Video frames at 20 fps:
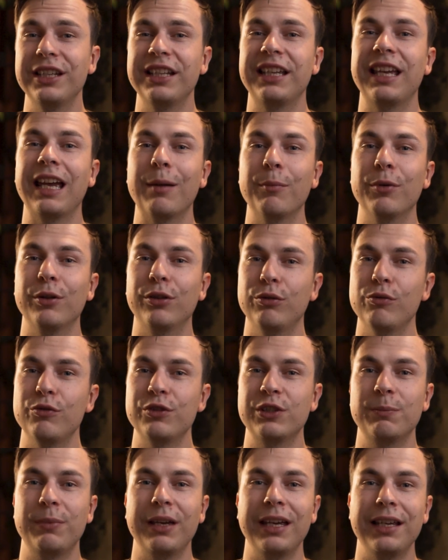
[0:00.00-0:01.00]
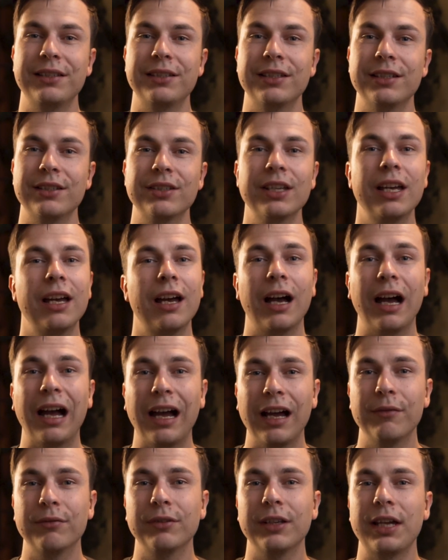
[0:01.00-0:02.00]
the camera through its paces,
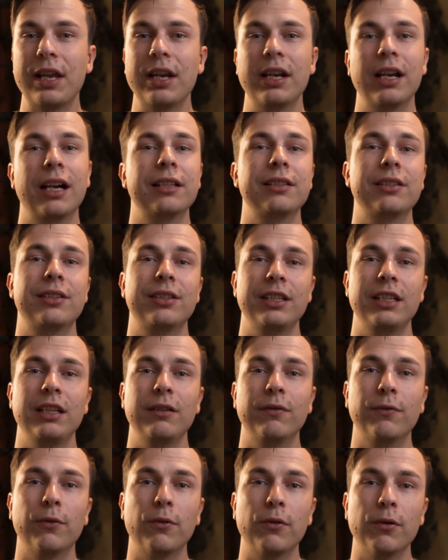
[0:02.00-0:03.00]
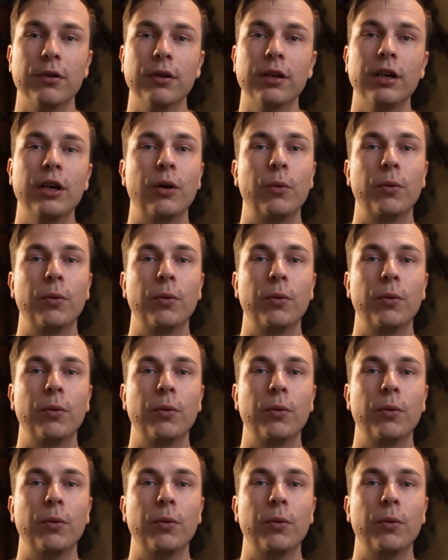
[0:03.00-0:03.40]
I've landed on Cine 4